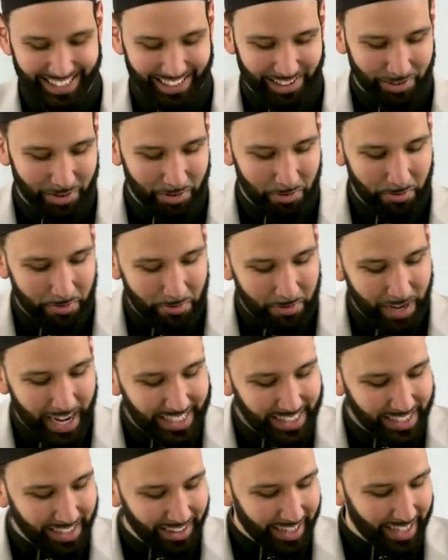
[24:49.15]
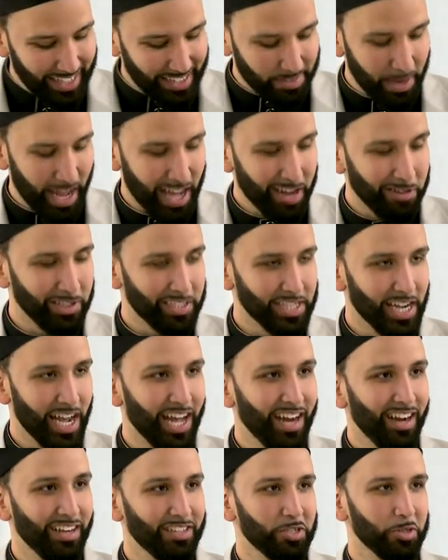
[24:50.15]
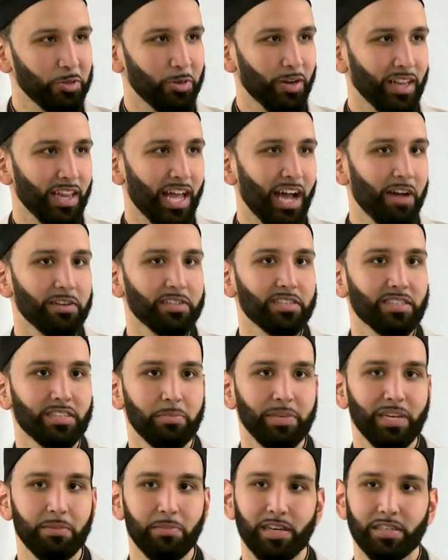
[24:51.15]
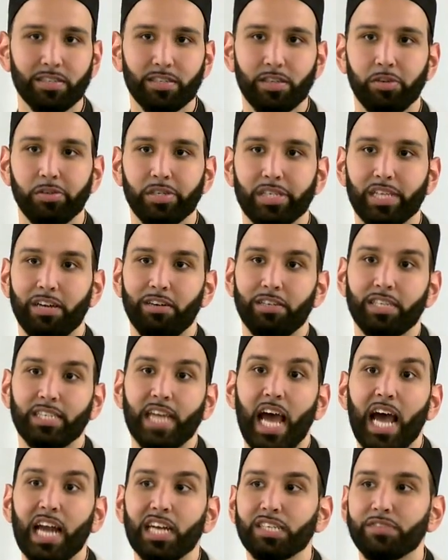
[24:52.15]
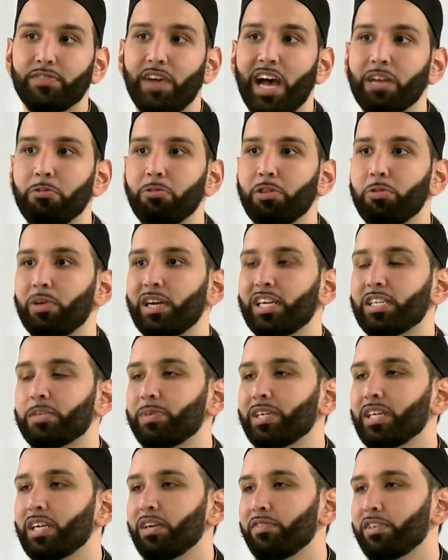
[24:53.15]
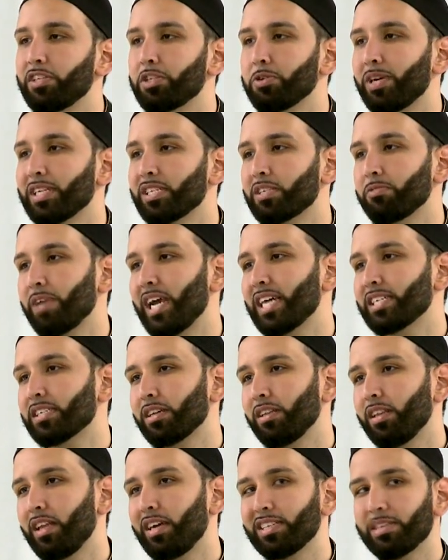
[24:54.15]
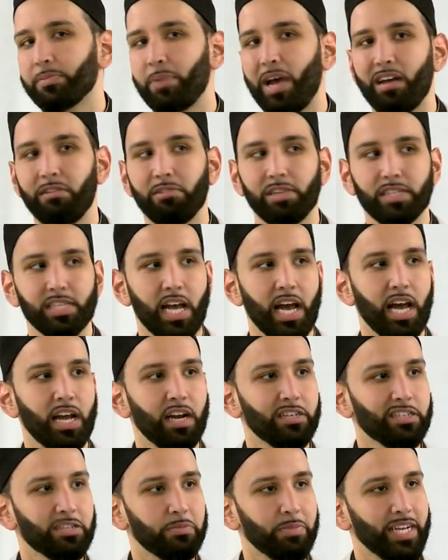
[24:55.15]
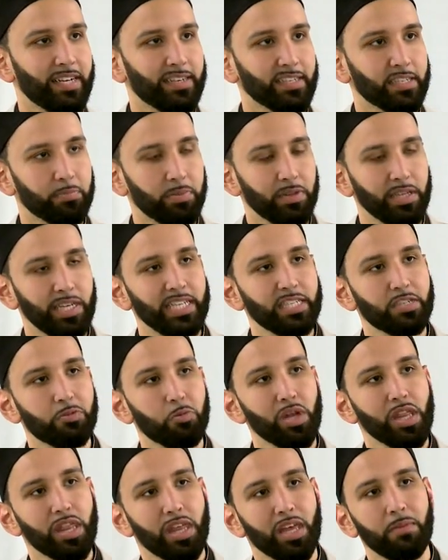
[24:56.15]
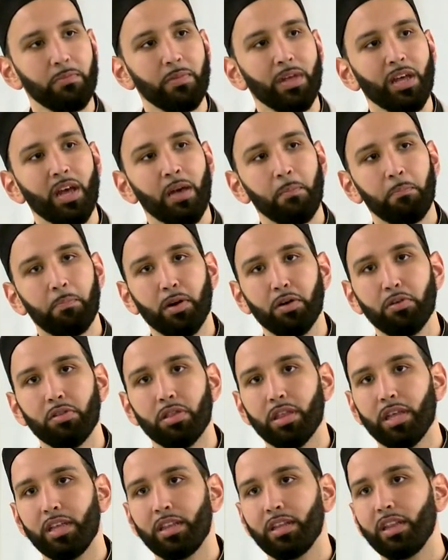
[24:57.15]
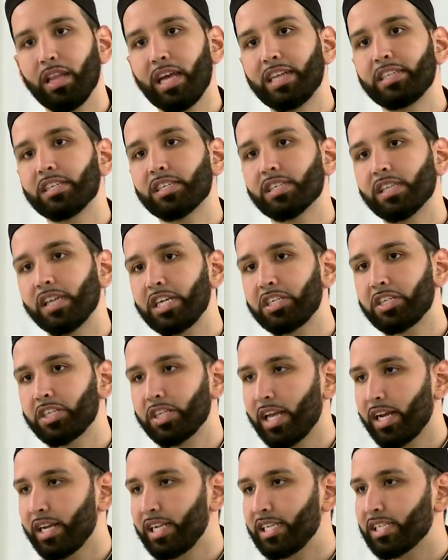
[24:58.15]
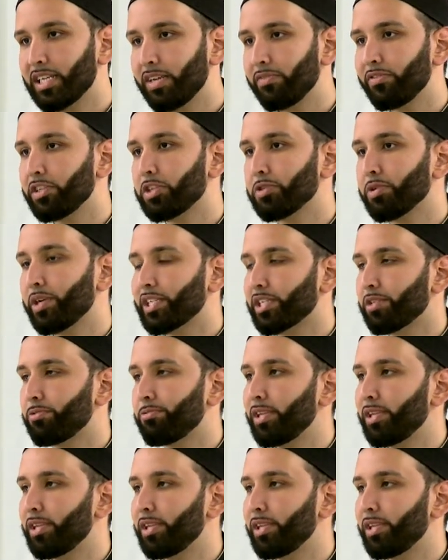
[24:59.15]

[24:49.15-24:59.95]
so we ask Allah subhanahu wa ta'ala to allow us to be amongst those that are satisfied with what has been given to us, and we ask Allah subhanahu wa ta'ala to make us pleased with Him, both in the legislation that He's given to us in